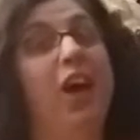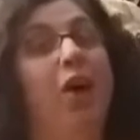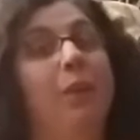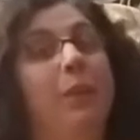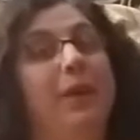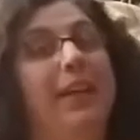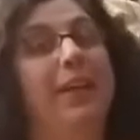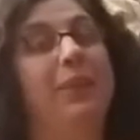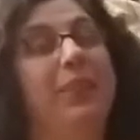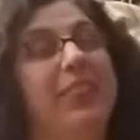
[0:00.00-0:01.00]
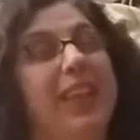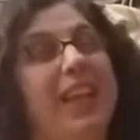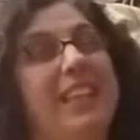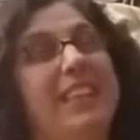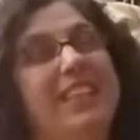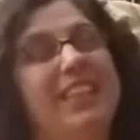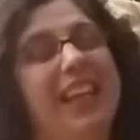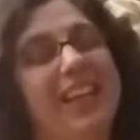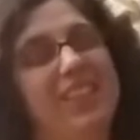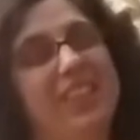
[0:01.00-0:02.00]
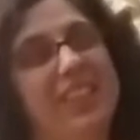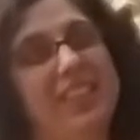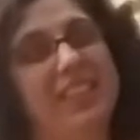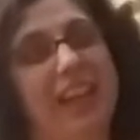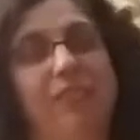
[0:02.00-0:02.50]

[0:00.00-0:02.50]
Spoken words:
but it's still kind of a little tough.